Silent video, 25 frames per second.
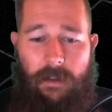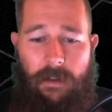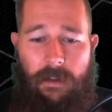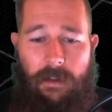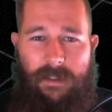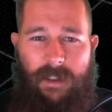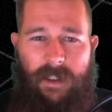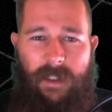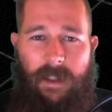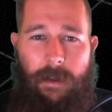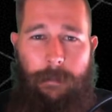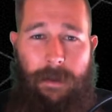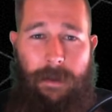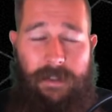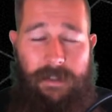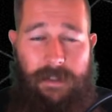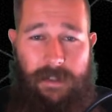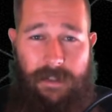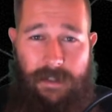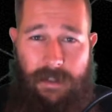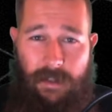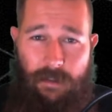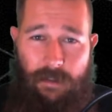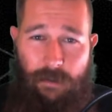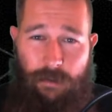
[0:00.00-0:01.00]
So that means the
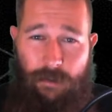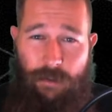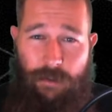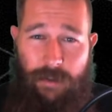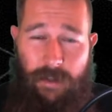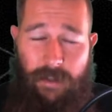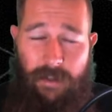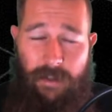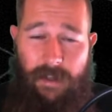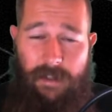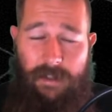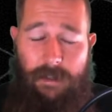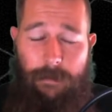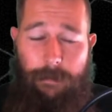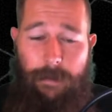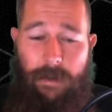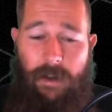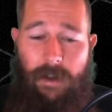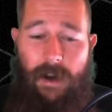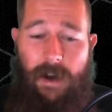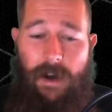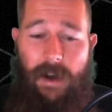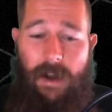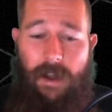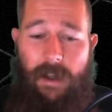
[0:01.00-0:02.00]
signal strength has to be
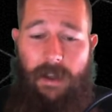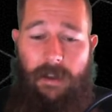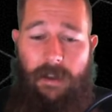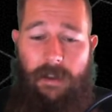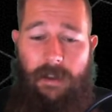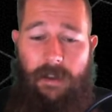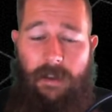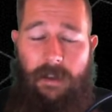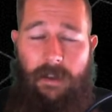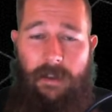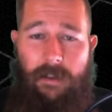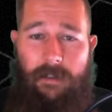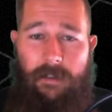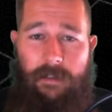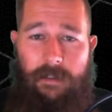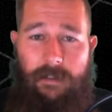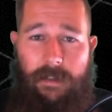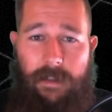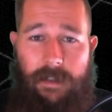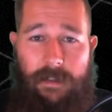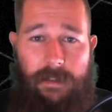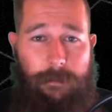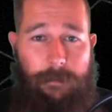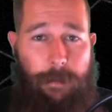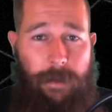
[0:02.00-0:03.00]
high,
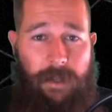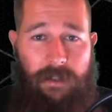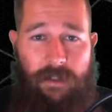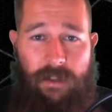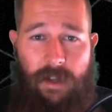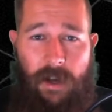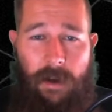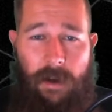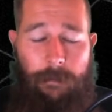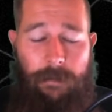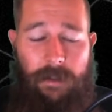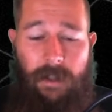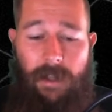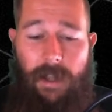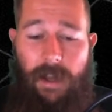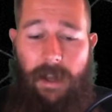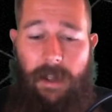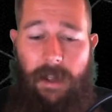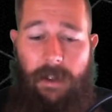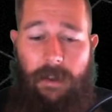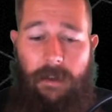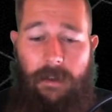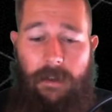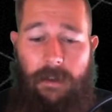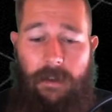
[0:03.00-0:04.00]
there's big time
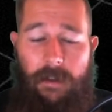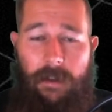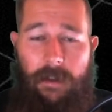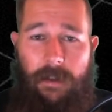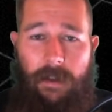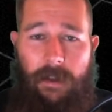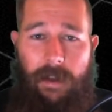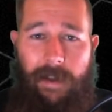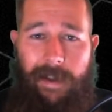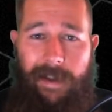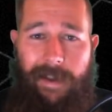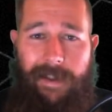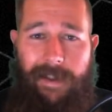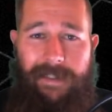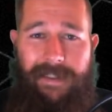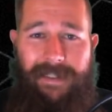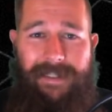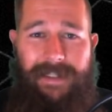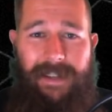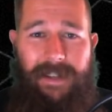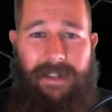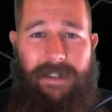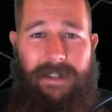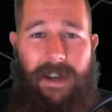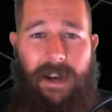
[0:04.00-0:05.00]
delay, and the
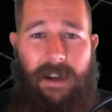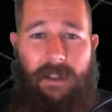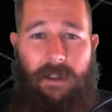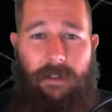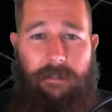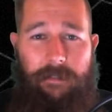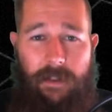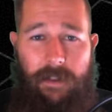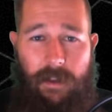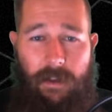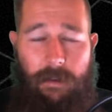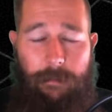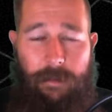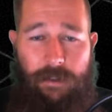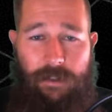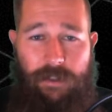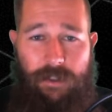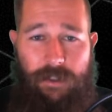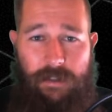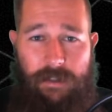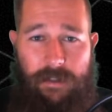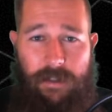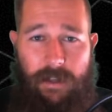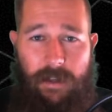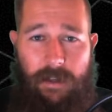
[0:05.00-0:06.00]
detail of the
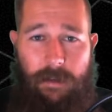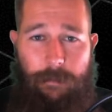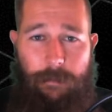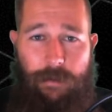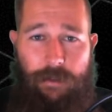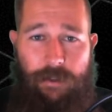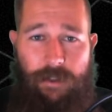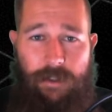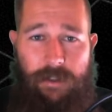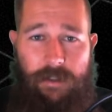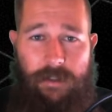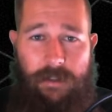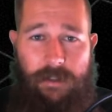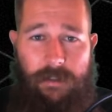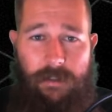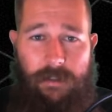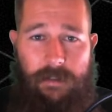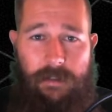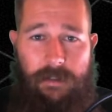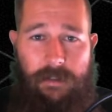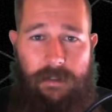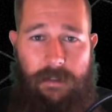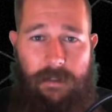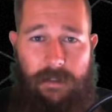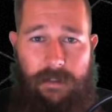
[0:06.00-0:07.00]
images that it
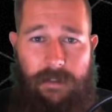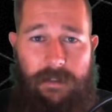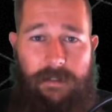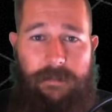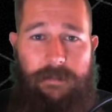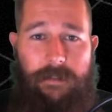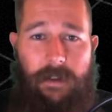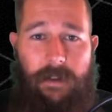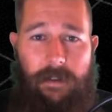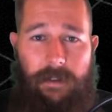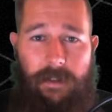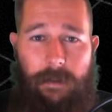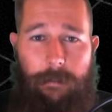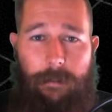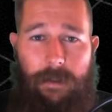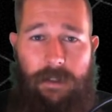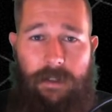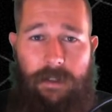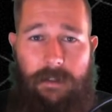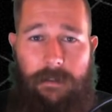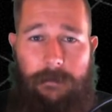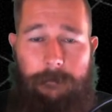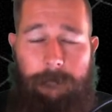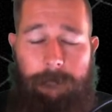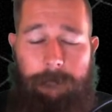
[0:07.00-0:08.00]
produces is very limited.